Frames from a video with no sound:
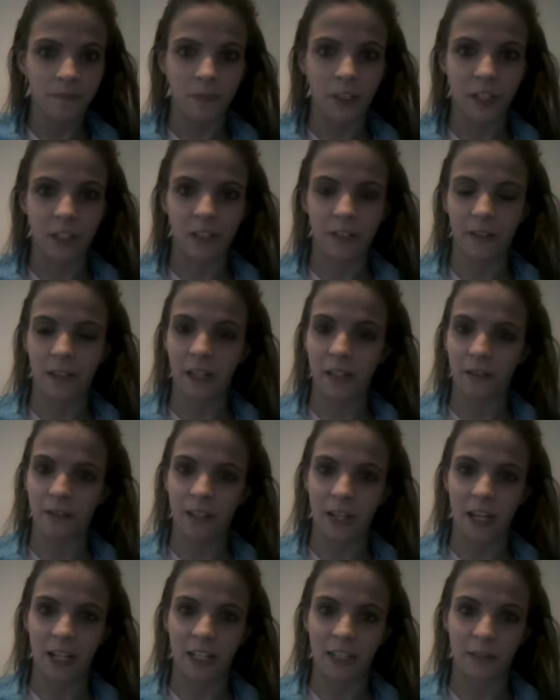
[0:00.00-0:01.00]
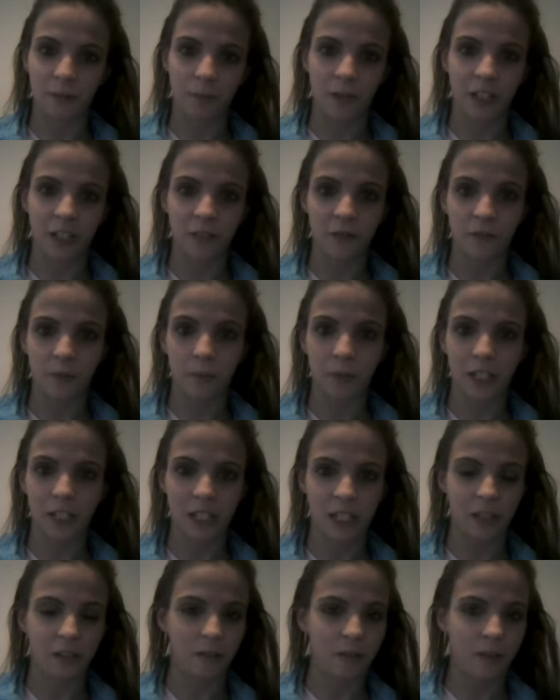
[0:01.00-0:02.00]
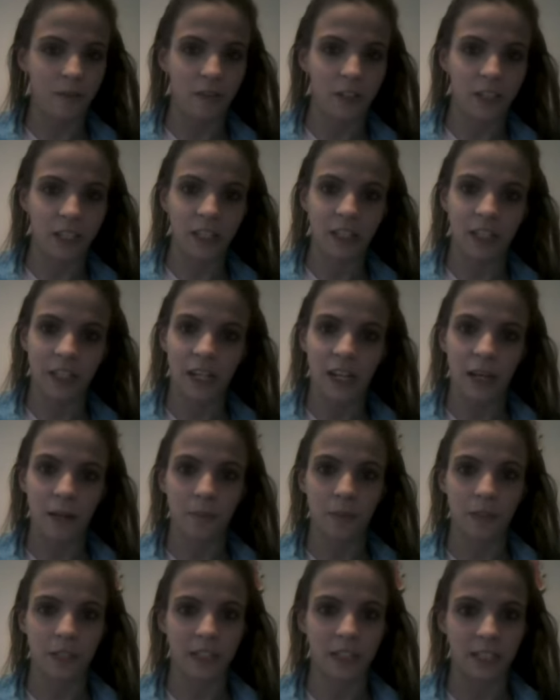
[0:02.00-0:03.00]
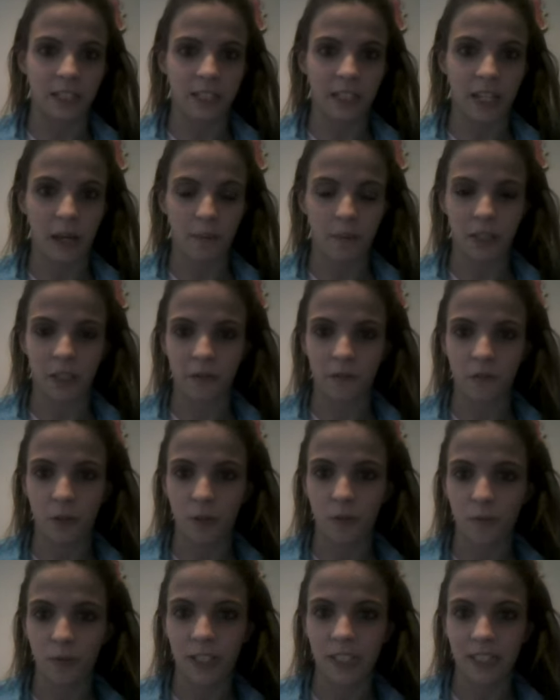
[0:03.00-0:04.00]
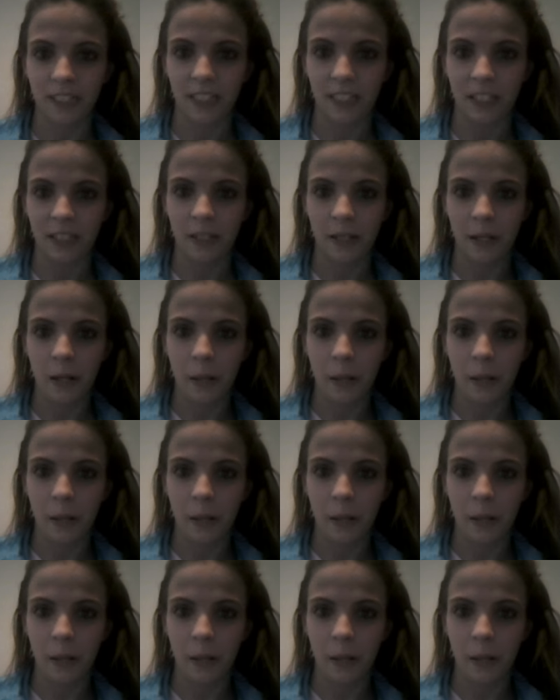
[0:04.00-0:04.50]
You know, I know God has plans for me. I know everything that happens is happening for a reason.